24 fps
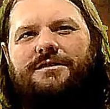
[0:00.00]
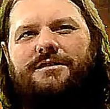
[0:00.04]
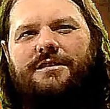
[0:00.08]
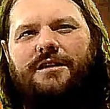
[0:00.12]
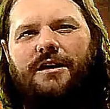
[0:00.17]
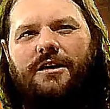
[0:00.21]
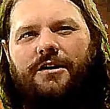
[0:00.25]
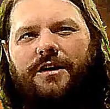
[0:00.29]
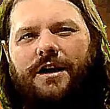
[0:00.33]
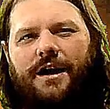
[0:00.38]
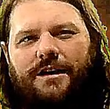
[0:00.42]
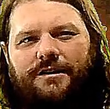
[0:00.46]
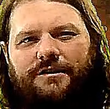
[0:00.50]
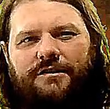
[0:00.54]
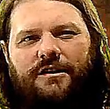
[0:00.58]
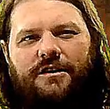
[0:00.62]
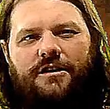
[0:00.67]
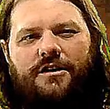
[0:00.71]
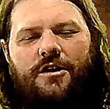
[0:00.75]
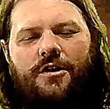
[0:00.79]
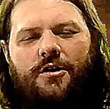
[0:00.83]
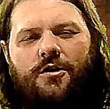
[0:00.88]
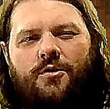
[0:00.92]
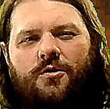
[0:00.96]
they're not to
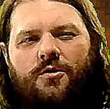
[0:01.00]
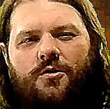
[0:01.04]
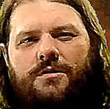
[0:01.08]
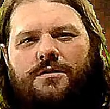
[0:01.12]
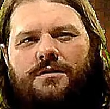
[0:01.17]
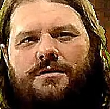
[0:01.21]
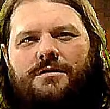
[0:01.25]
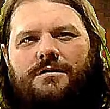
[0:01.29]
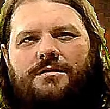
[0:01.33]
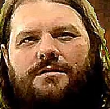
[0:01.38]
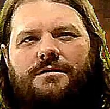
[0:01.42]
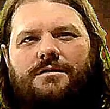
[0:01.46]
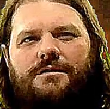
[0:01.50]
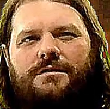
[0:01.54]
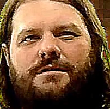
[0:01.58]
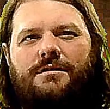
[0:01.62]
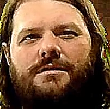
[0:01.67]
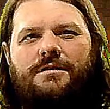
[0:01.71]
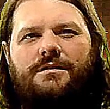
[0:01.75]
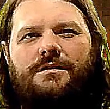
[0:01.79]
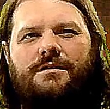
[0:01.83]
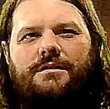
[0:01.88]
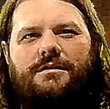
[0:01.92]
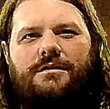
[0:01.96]
know
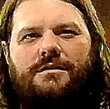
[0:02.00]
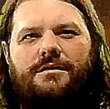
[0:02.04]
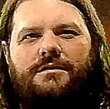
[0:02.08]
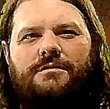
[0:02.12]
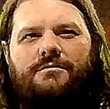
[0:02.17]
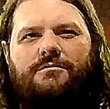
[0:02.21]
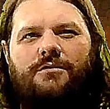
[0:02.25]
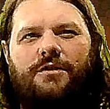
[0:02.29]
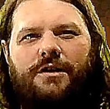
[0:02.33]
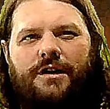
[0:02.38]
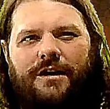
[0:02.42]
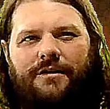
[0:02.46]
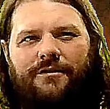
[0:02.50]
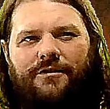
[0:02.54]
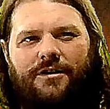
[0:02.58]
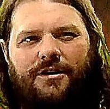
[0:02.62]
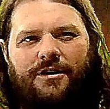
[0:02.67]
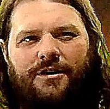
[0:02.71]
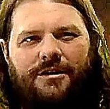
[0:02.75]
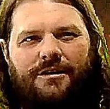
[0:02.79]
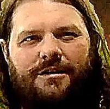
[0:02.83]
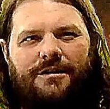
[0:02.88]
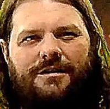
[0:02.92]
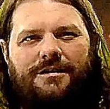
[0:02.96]

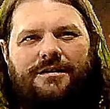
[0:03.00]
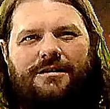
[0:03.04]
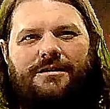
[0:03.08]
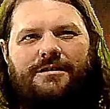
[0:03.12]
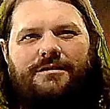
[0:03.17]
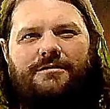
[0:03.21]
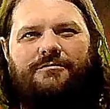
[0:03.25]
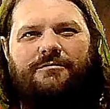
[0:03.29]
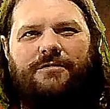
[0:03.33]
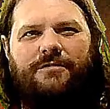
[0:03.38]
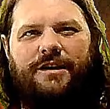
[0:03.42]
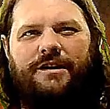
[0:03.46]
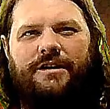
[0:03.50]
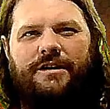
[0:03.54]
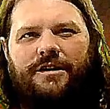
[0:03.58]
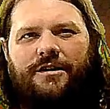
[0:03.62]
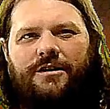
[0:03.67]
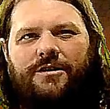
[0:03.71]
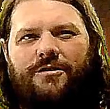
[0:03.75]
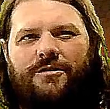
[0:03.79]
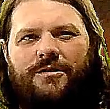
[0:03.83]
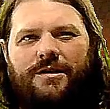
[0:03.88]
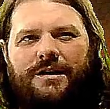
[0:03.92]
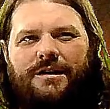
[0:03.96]
whatever we
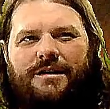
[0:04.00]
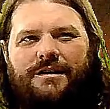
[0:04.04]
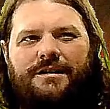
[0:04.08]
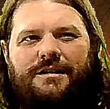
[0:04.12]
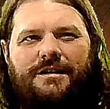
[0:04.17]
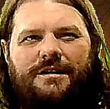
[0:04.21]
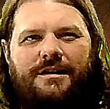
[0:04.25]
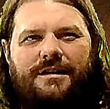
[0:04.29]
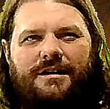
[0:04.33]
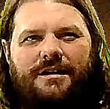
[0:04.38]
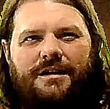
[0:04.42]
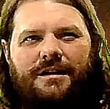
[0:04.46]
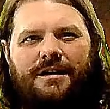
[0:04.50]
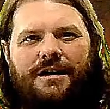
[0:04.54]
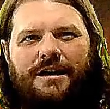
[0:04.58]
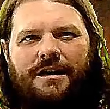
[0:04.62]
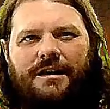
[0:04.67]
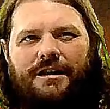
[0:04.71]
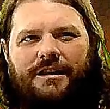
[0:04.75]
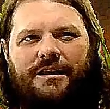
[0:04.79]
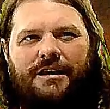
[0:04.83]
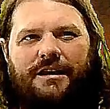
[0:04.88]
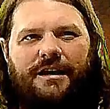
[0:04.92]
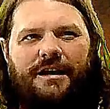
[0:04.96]
do and
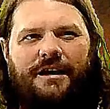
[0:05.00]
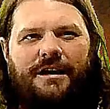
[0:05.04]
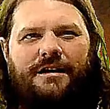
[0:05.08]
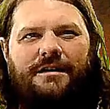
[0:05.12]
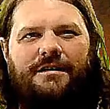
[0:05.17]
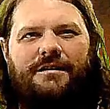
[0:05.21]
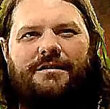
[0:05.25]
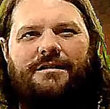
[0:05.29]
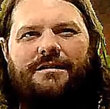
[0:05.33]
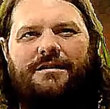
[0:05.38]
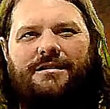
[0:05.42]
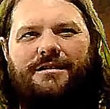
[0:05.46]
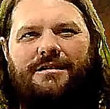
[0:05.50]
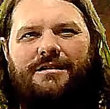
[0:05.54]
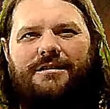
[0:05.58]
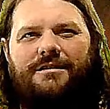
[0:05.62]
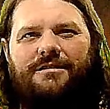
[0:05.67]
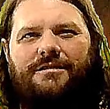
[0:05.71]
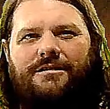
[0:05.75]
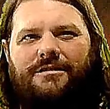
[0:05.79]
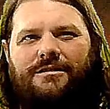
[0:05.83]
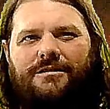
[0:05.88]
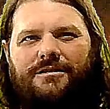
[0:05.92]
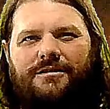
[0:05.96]
anything
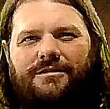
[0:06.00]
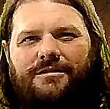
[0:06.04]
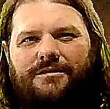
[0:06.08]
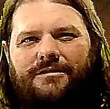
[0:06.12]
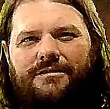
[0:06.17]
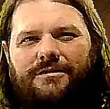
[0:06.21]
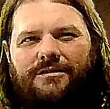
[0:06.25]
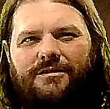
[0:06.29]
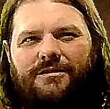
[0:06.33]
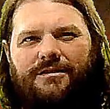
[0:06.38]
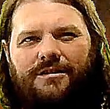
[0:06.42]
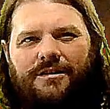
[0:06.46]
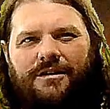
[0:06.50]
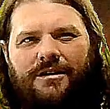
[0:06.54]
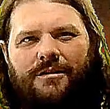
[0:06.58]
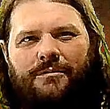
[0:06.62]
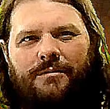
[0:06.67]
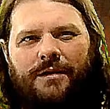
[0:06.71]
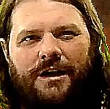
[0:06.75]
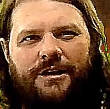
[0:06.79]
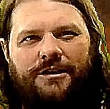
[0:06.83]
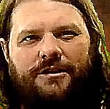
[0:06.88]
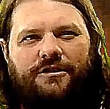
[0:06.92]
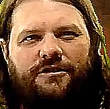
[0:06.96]

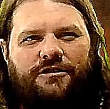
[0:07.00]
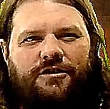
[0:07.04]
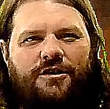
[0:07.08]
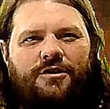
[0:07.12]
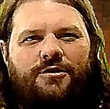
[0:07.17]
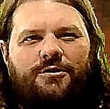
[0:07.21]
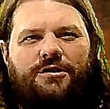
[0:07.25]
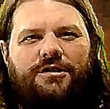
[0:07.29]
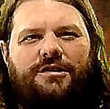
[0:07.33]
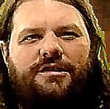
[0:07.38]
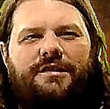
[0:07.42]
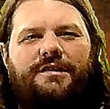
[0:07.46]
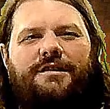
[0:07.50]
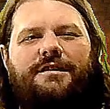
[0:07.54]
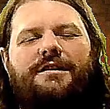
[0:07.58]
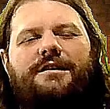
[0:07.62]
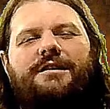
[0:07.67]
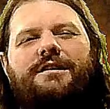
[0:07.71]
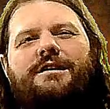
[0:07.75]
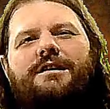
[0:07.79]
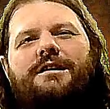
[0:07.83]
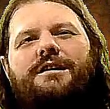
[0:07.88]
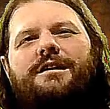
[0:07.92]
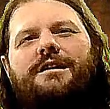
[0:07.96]
about the truth.
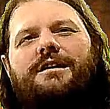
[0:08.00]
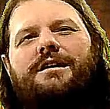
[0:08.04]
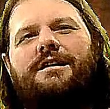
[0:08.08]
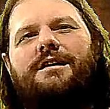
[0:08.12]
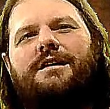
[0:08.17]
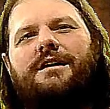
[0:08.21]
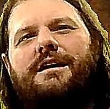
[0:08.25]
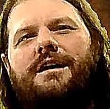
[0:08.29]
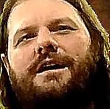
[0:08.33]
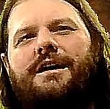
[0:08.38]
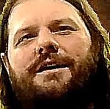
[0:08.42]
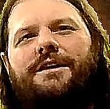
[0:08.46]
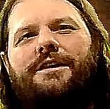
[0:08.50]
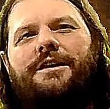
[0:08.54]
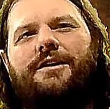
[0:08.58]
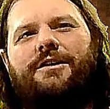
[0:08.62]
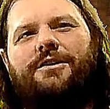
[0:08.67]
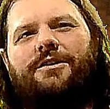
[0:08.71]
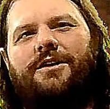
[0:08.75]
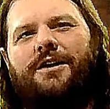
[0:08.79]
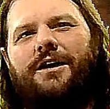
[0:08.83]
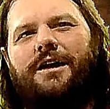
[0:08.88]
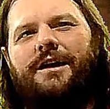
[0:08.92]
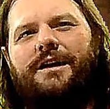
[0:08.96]
And
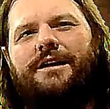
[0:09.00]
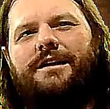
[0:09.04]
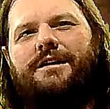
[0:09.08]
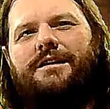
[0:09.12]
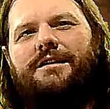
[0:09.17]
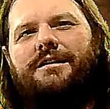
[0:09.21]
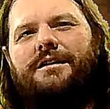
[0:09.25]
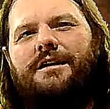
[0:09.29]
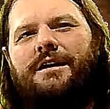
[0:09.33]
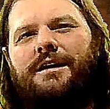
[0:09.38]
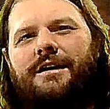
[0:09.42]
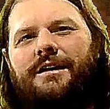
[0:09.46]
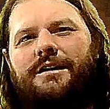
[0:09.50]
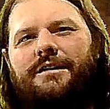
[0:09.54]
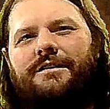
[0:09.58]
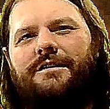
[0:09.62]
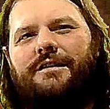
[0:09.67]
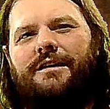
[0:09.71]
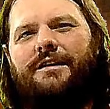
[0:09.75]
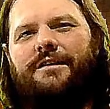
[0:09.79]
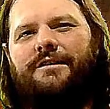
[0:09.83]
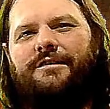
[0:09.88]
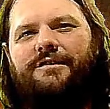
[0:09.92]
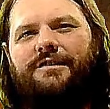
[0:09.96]
they're like,
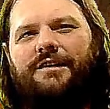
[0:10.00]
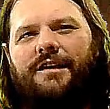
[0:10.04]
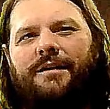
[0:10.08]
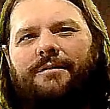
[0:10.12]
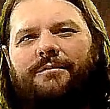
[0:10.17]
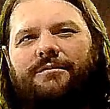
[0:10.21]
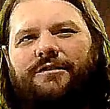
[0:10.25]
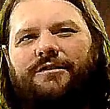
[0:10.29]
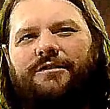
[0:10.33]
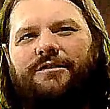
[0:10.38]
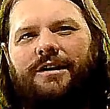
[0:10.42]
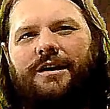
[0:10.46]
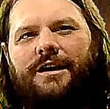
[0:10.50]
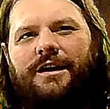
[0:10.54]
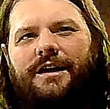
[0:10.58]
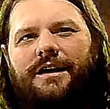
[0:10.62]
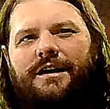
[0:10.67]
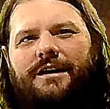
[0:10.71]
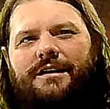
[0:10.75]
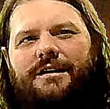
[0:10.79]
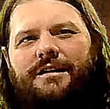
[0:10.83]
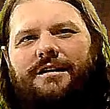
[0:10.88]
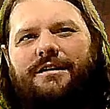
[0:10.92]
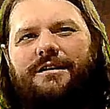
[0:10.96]
and Sam's
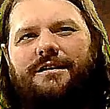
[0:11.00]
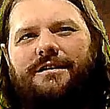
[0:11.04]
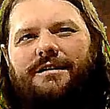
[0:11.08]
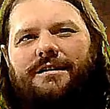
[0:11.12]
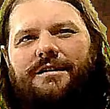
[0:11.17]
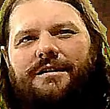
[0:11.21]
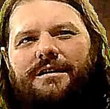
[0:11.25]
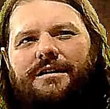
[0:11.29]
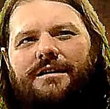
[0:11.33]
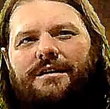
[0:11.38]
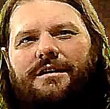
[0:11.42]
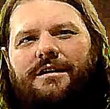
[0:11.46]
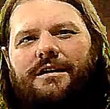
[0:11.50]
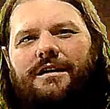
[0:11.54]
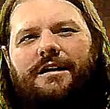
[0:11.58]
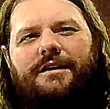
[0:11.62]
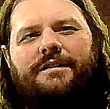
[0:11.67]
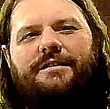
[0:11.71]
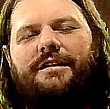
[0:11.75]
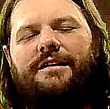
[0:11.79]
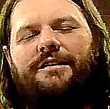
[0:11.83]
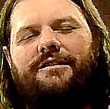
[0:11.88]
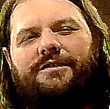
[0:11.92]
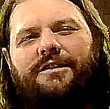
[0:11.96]
like,
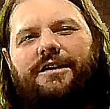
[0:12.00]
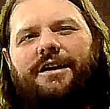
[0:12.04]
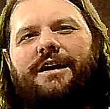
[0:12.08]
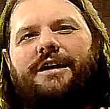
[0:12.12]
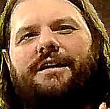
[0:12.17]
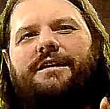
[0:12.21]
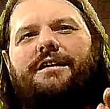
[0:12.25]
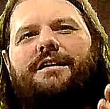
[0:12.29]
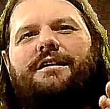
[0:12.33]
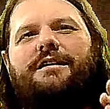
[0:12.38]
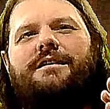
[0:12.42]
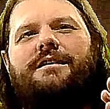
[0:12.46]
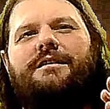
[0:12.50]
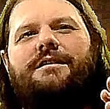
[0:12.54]
and Dean's like,